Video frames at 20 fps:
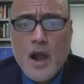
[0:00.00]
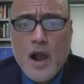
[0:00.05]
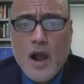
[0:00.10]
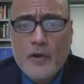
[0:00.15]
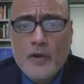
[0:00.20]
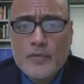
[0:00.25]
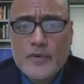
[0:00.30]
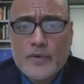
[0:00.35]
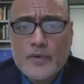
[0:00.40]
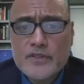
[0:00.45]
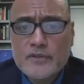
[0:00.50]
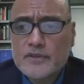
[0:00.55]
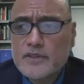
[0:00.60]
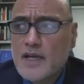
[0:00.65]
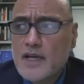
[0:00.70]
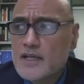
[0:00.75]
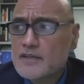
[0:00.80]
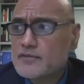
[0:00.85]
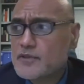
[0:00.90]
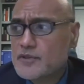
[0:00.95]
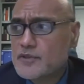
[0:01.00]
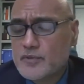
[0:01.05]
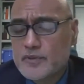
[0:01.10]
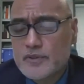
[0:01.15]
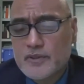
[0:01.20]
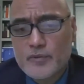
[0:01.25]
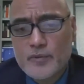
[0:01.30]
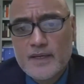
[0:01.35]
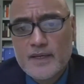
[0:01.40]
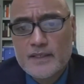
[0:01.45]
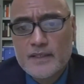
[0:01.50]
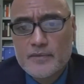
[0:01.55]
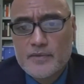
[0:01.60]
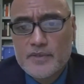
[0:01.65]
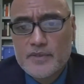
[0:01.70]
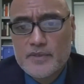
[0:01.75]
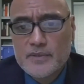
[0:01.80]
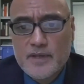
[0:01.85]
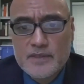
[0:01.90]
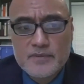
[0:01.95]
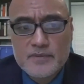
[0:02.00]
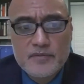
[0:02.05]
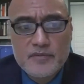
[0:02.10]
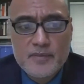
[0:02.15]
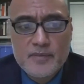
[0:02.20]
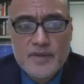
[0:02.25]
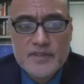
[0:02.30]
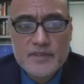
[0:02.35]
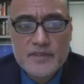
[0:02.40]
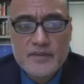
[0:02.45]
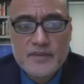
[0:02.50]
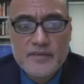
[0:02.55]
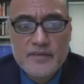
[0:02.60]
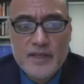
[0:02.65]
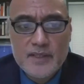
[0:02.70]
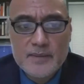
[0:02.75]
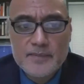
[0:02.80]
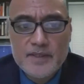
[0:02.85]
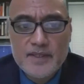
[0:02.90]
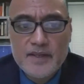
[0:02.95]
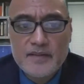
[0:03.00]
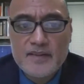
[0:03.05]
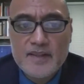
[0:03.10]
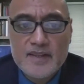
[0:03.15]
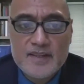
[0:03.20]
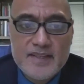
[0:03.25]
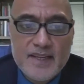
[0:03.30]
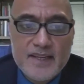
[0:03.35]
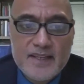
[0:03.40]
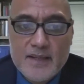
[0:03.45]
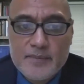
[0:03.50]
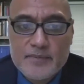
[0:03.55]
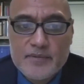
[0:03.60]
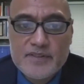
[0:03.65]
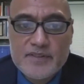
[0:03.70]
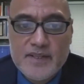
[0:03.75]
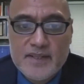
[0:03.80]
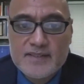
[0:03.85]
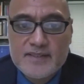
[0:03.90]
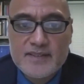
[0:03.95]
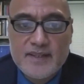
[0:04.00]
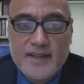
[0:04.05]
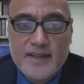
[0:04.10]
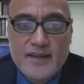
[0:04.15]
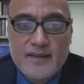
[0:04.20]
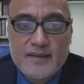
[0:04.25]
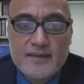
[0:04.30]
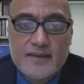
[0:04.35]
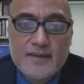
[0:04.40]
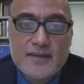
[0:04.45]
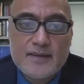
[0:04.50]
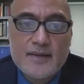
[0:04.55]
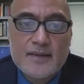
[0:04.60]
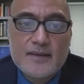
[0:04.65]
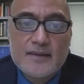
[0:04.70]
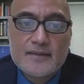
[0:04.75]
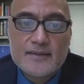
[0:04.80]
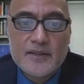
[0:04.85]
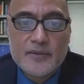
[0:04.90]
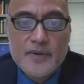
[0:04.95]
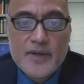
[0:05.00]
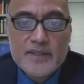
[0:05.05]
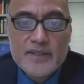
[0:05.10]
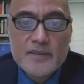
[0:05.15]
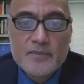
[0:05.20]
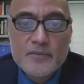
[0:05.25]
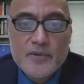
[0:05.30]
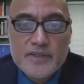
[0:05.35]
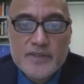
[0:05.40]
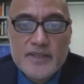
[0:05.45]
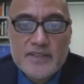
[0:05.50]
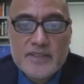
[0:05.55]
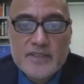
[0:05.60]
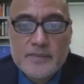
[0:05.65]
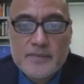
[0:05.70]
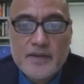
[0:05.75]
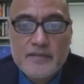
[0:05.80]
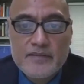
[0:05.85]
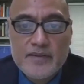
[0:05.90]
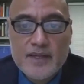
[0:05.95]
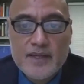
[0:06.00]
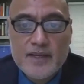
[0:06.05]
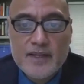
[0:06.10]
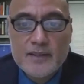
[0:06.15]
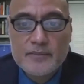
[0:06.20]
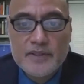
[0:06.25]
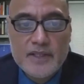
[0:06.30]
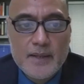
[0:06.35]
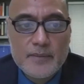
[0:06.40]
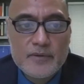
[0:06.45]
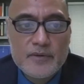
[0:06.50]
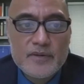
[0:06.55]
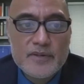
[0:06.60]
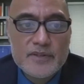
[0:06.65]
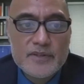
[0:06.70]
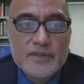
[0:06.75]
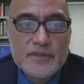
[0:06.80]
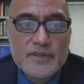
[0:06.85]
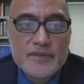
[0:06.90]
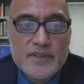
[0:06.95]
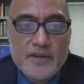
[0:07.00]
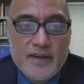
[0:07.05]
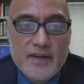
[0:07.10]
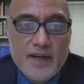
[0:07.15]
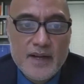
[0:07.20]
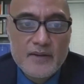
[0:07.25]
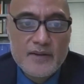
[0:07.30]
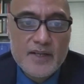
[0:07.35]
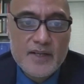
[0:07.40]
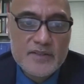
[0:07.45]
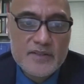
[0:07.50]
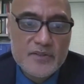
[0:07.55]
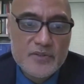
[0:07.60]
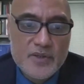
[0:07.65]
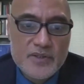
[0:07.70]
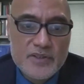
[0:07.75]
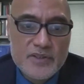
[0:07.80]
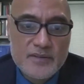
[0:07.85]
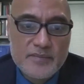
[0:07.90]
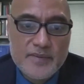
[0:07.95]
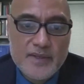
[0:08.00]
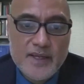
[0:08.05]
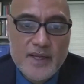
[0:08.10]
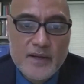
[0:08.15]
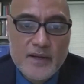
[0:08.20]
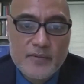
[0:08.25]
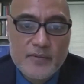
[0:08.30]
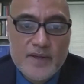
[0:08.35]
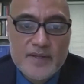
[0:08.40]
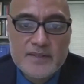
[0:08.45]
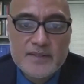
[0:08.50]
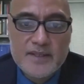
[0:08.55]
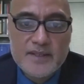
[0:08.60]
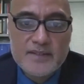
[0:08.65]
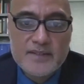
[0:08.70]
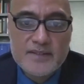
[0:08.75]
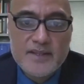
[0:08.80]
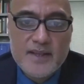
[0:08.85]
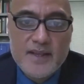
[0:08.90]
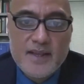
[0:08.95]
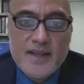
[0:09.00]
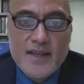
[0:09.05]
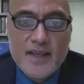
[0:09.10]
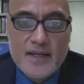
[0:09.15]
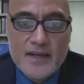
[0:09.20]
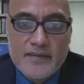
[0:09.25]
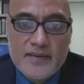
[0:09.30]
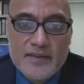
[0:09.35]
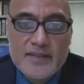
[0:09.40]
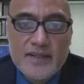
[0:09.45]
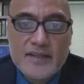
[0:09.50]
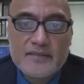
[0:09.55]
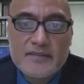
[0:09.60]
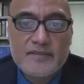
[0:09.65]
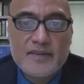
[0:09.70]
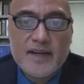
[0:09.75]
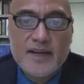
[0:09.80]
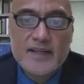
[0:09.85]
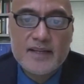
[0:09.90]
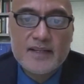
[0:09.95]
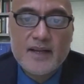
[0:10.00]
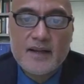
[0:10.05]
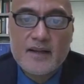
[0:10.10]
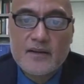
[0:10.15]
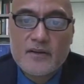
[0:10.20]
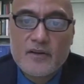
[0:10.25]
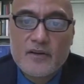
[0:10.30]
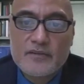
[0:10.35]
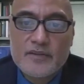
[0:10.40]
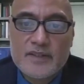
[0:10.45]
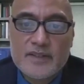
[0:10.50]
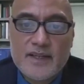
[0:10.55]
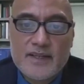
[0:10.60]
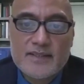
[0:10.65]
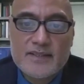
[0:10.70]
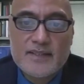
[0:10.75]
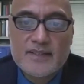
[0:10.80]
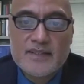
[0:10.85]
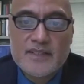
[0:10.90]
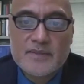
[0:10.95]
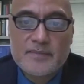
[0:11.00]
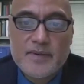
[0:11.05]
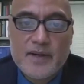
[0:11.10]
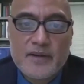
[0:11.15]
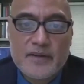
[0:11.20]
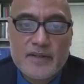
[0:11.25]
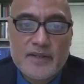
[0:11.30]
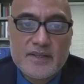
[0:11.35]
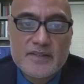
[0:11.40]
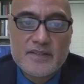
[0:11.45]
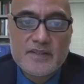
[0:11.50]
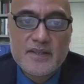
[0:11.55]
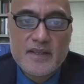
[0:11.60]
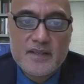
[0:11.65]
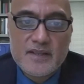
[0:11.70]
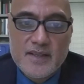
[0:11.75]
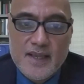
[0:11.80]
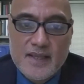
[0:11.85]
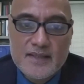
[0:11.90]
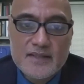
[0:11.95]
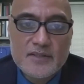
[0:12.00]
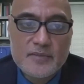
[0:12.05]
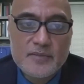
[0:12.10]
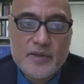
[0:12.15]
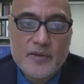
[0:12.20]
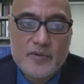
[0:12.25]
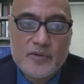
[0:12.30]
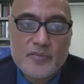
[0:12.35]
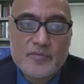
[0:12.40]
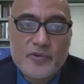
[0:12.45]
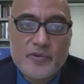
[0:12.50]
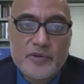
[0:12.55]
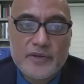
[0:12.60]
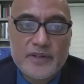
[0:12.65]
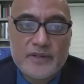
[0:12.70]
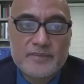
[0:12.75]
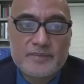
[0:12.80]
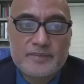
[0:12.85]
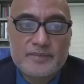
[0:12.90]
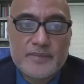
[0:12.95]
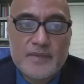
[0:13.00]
Our regional task force were directly responsible for much of the availability of the data I present today. They directed more testing be available in neighborhoods known to have higher concentration of PI residents and have identified how COVID-19 disparities yet to be reported.